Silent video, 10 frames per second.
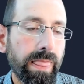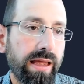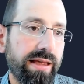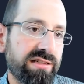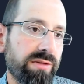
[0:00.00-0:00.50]

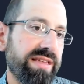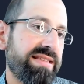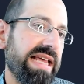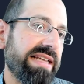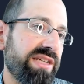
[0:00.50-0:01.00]
Is going to be
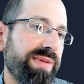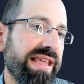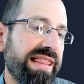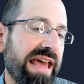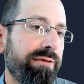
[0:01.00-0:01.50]
set to be
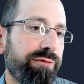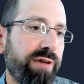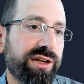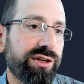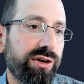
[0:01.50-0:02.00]
that
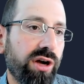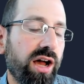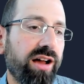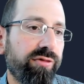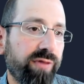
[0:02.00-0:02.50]
vector
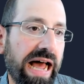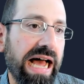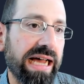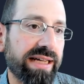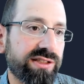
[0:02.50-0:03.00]
of
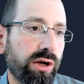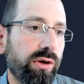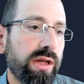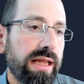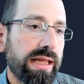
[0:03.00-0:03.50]
I.
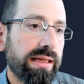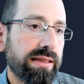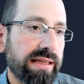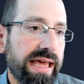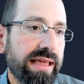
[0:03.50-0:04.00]
So
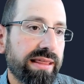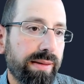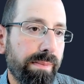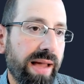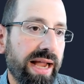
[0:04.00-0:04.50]
length
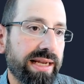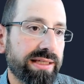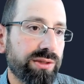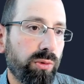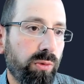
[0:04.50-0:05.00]

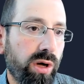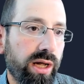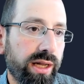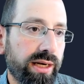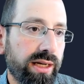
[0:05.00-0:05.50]
minus
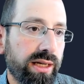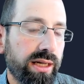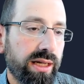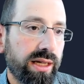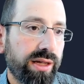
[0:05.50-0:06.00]
1,
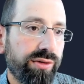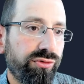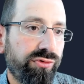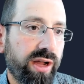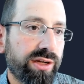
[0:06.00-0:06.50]

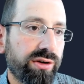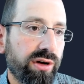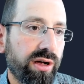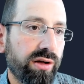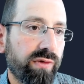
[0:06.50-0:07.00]
vector
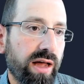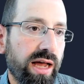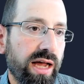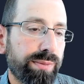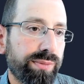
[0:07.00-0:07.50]
of
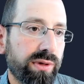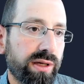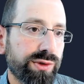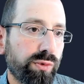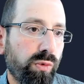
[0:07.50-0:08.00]
I
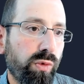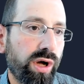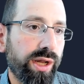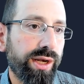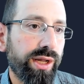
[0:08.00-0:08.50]
plus
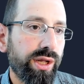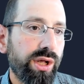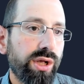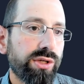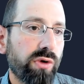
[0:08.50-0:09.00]
1.
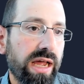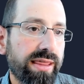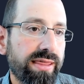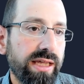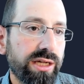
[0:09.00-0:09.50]
So I
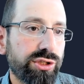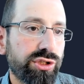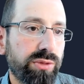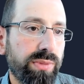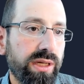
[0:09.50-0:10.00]
think it
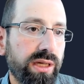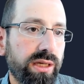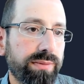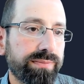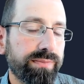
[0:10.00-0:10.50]
should be